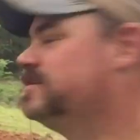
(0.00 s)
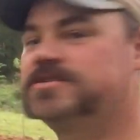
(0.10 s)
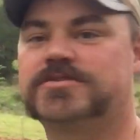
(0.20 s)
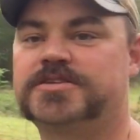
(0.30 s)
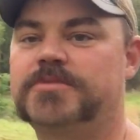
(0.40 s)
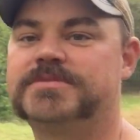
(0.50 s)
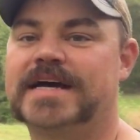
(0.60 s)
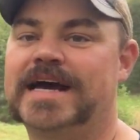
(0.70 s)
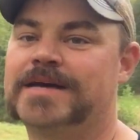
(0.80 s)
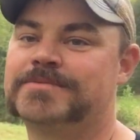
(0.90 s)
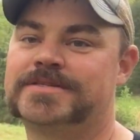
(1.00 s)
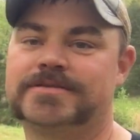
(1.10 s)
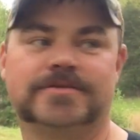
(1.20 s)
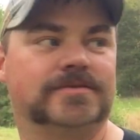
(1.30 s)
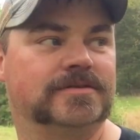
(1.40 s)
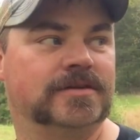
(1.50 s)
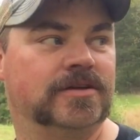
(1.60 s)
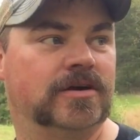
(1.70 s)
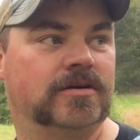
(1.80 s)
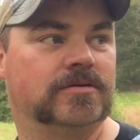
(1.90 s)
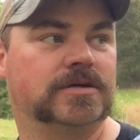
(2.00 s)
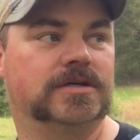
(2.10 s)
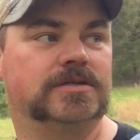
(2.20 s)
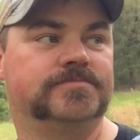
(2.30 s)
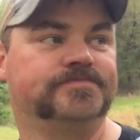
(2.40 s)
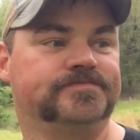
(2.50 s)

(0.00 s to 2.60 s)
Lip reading: So sometimes, you know,